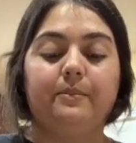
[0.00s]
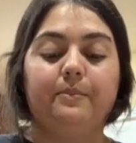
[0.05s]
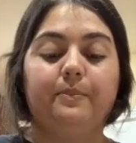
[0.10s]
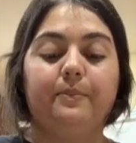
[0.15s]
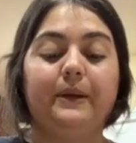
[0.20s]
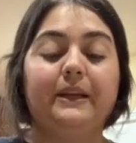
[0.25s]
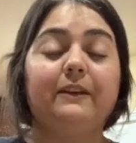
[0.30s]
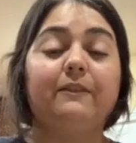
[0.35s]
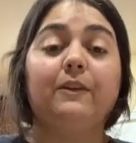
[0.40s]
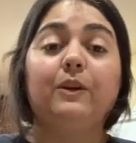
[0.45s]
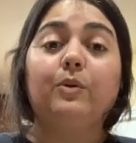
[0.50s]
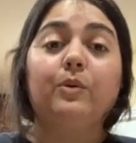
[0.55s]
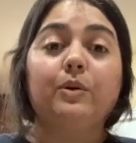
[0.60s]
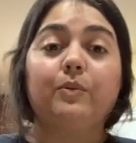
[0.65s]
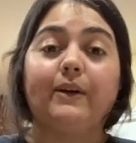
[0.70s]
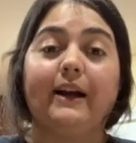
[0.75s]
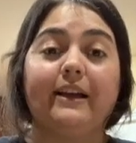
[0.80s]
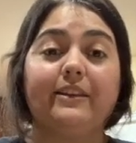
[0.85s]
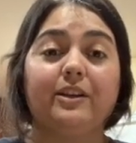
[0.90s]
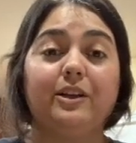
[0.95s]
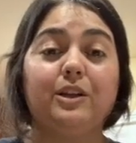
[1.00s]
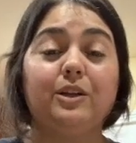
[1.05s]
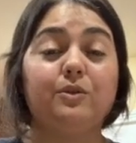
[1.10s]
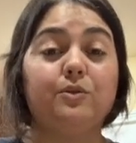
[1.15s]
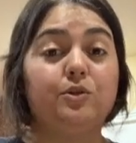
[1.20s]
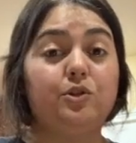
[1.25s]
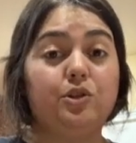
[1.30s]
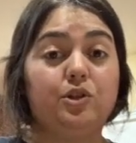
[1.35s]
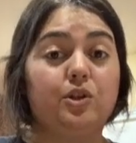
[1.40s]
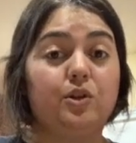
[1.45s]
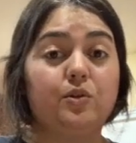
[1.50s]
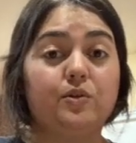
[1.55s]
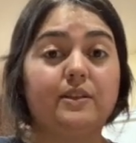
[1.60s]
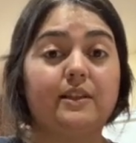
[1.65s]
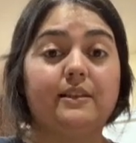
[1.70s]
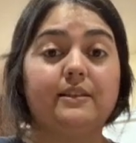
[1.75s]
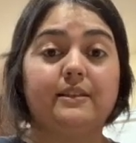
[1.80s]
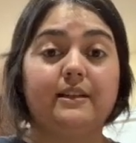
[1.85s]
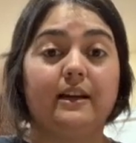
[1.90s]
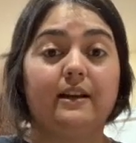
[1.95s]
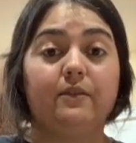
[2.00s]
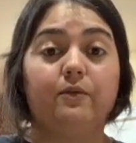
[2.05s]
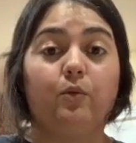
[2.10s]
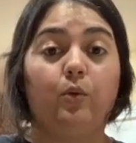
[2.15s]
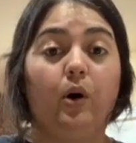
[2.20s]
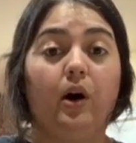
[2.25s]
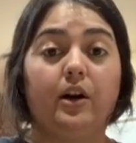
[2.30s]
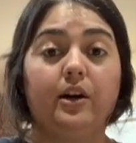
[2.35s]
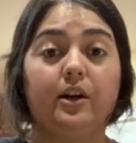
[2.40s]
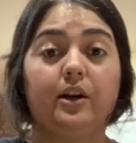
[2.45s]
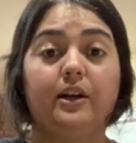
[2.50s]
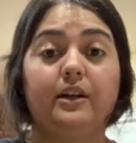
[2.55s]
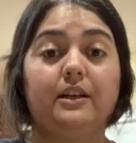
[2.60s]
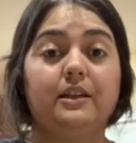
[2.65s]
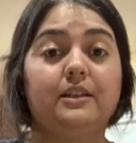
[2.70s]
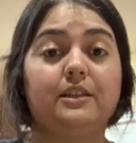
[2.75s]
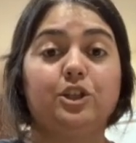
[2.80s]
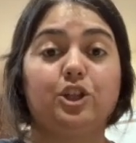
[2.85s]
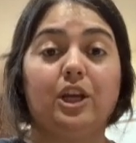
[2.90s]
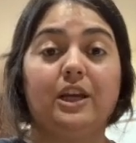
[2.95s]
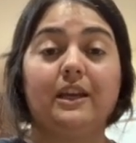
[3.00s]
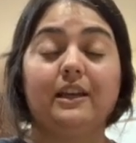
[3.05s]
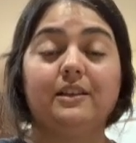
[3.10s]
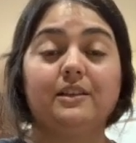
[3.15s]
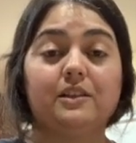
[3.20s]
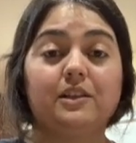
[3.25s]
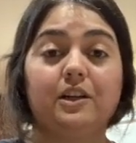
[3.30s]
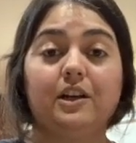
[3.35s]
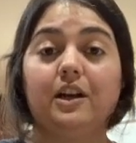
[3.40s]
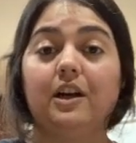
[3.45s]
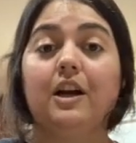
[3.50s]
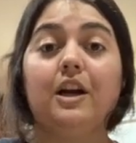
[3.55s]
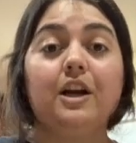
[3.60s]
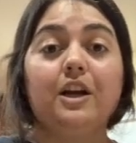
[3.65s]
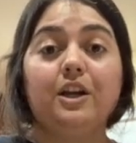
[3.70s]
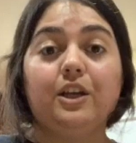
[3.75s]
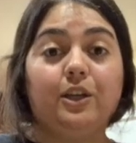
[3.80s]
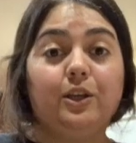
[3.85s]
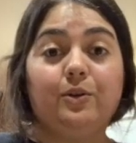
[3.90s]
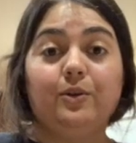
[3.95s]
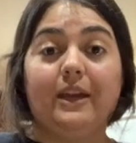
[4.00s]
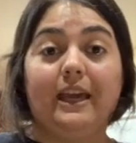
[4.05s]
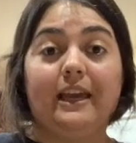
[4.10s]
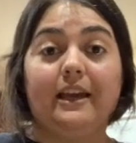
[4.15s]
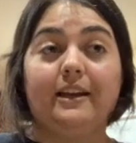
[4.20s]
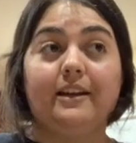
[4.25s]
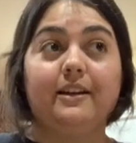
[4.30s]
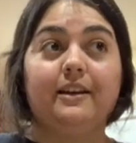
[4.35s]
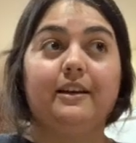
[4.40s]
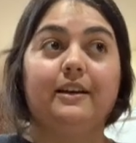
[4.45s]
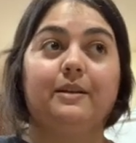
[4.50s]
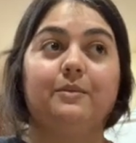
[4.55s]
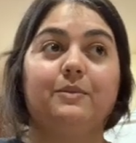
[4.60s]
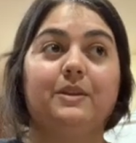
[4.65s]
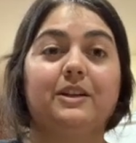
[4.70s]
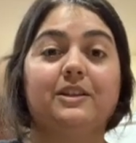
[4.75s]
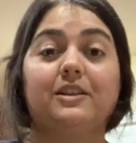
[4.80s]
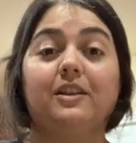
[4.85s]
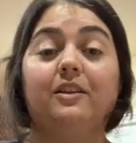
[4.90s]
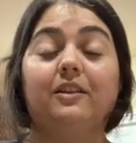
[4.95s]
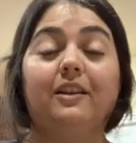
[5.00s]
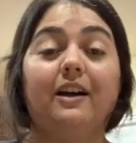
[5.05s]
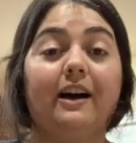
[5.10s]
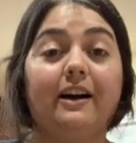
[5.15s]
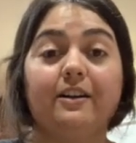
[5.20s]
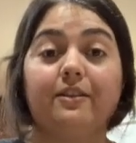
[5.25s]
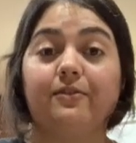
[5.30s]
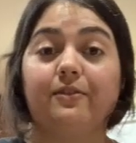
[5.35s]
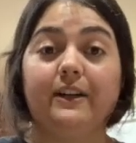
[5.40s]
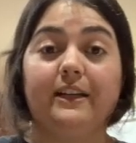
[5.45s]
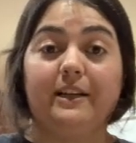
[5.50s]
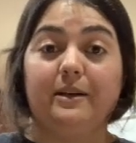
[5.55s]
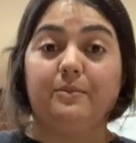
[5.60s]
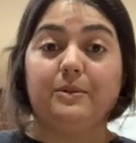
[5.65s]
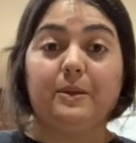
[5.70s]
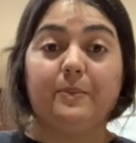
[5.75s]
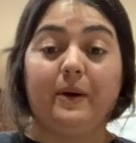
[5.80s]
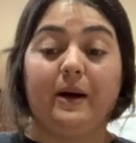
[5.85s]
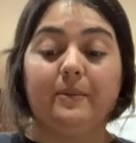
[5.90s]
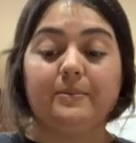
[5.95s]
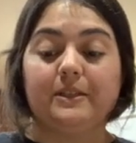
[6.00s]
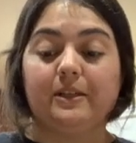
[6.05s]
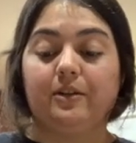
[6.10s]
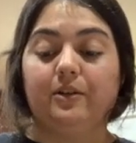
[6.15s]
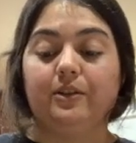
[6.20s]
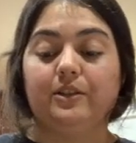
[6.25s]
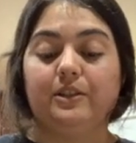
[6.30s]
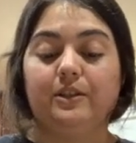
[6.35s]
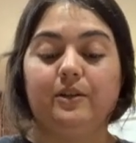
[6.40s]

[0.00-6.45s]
But if you would rather use juice instead of water and shake and stir, you can. There's a lot of freedom to popsicles.